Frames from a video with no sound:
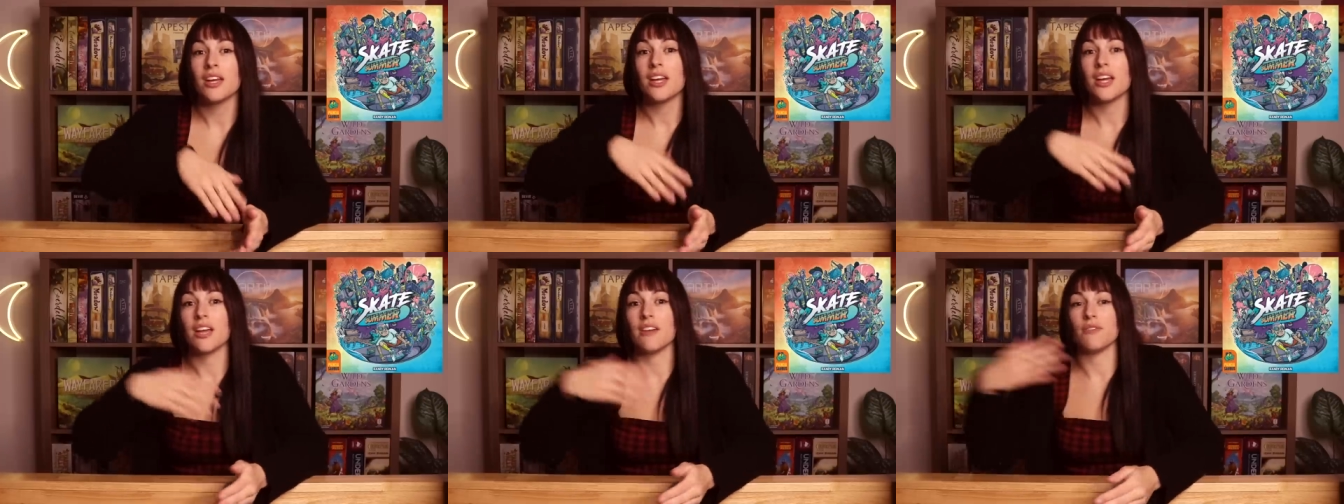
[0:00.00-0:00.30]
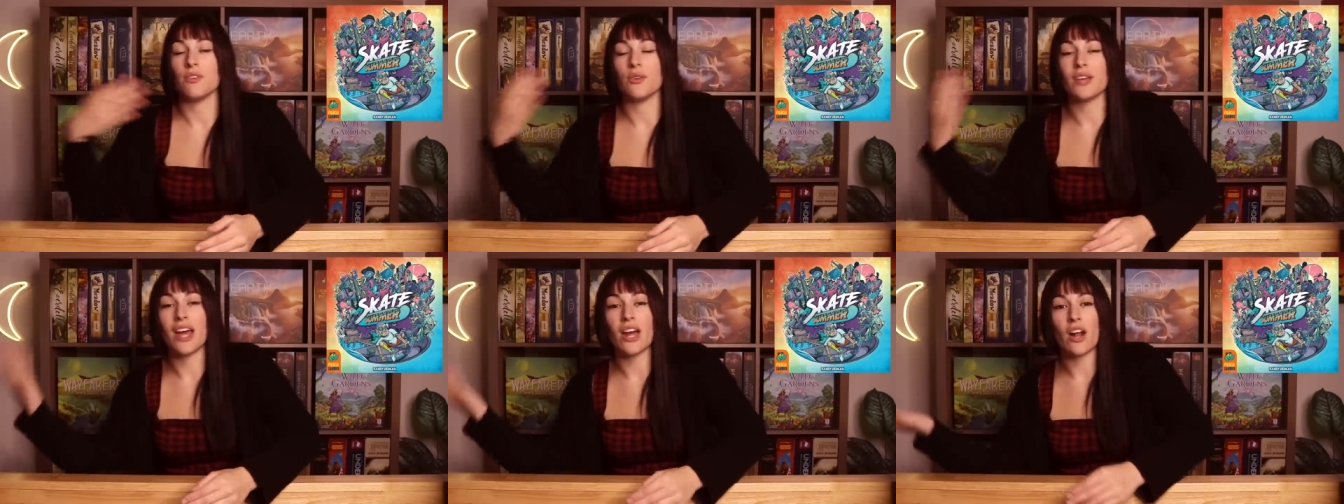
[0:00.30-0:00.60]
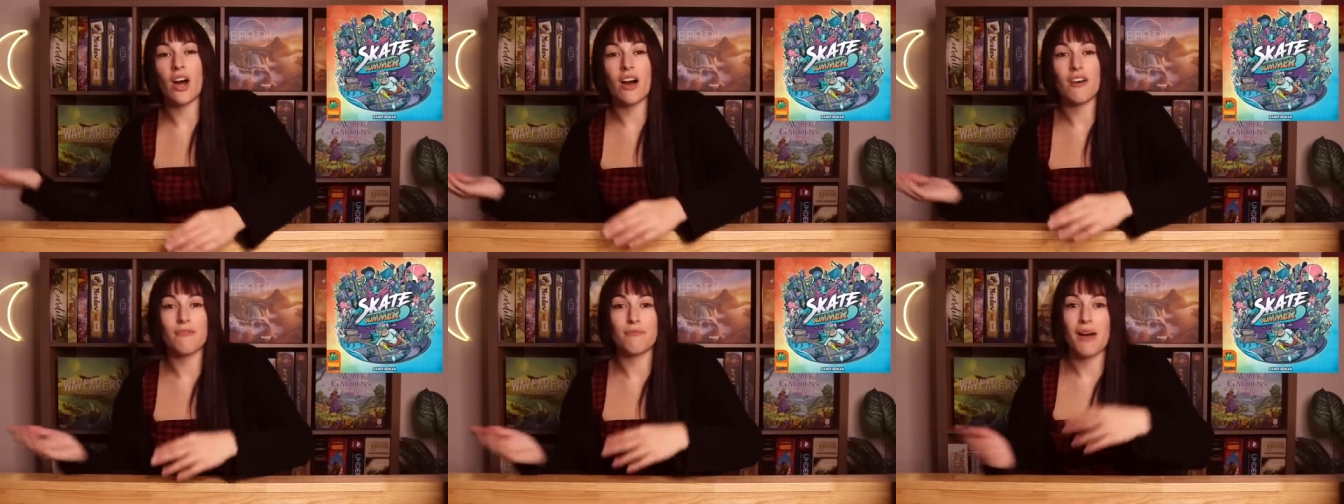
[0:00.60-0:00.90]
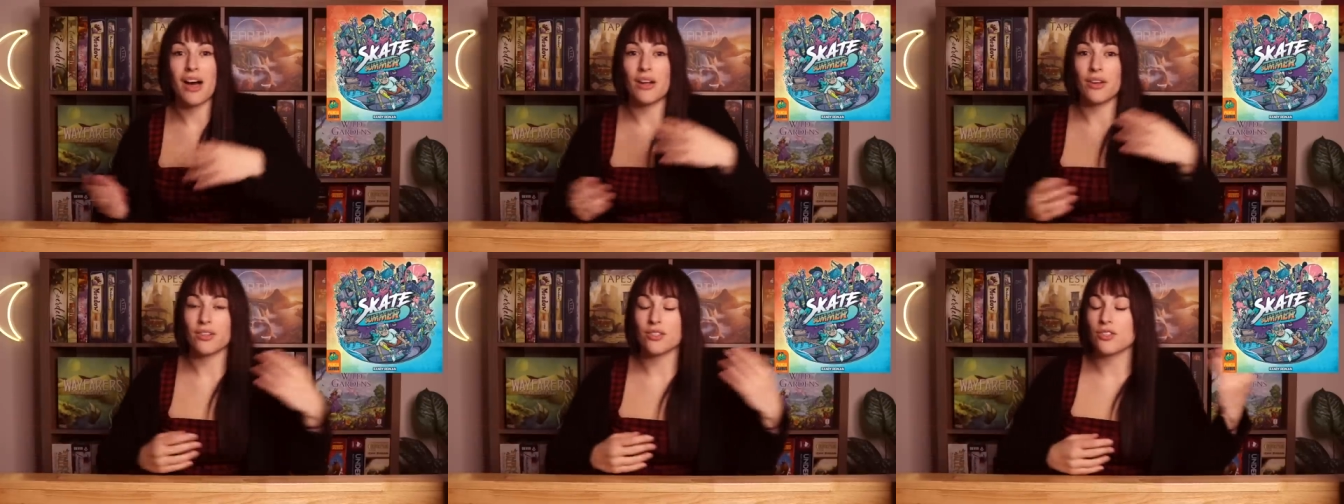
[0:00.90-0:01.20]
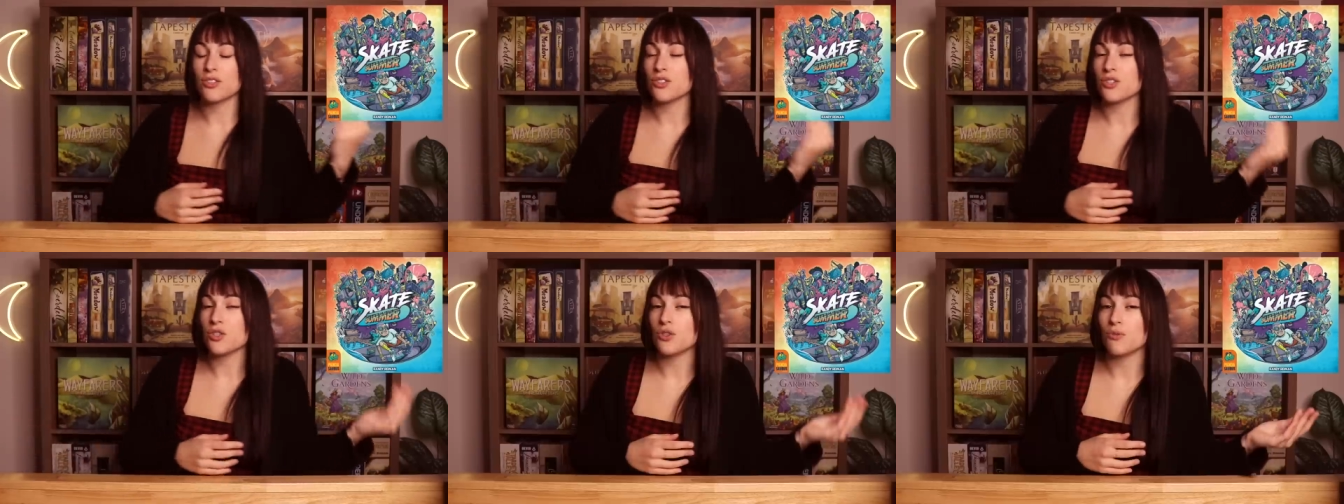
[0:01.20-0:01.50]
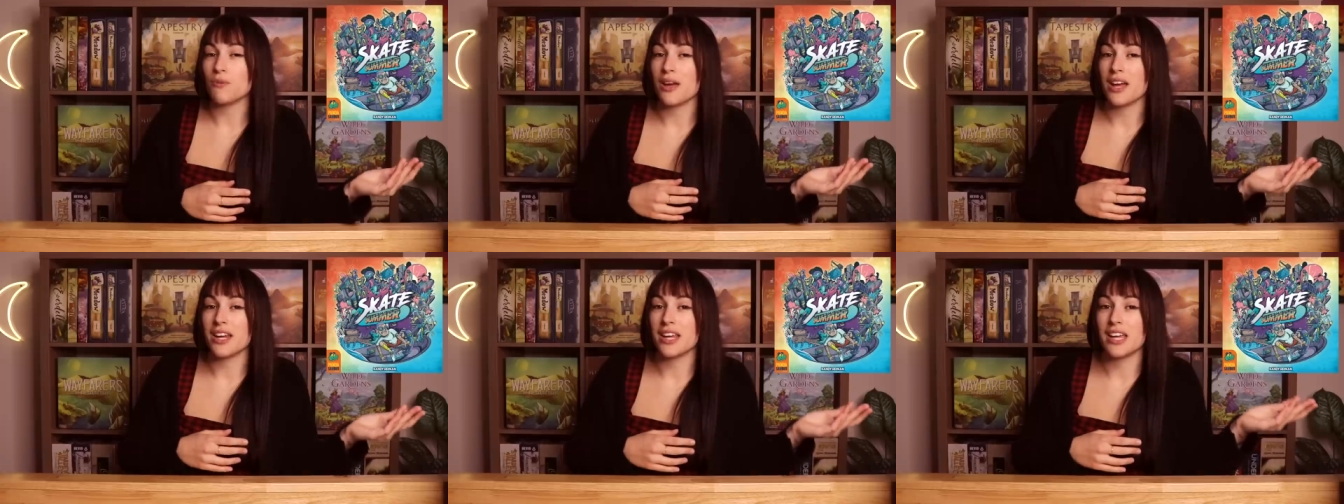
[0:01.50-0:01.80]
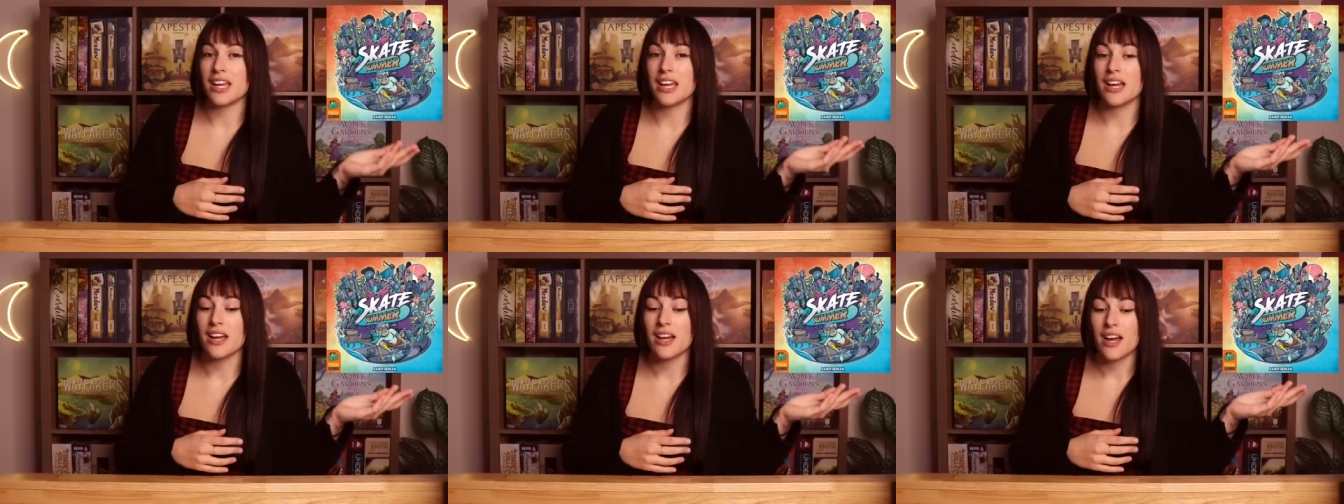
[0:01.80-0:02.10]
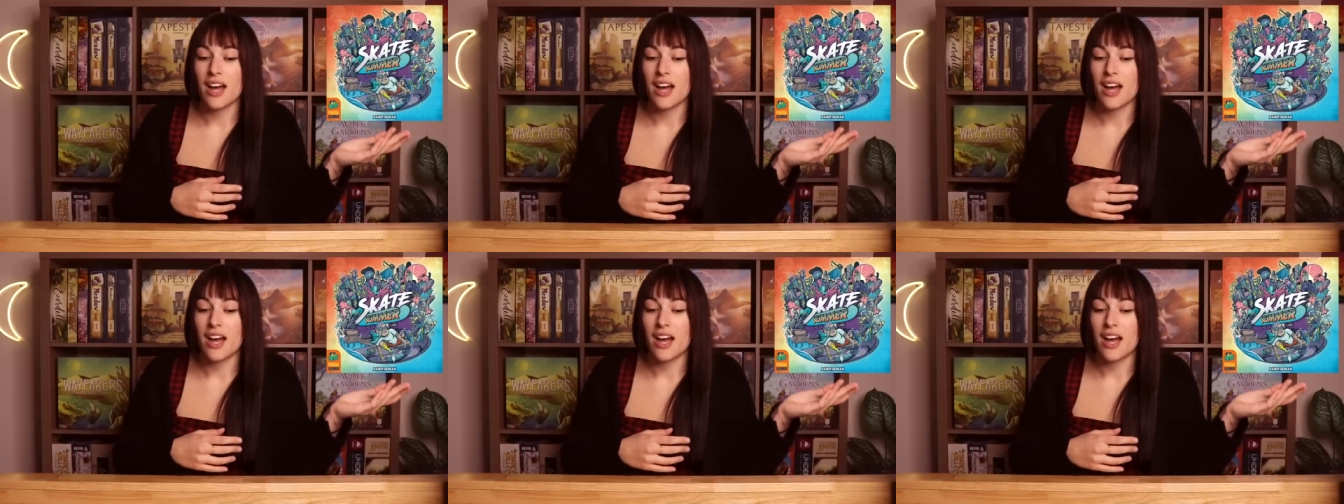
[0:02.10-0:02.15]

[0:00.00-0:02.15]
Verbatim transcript: If you get off balance too many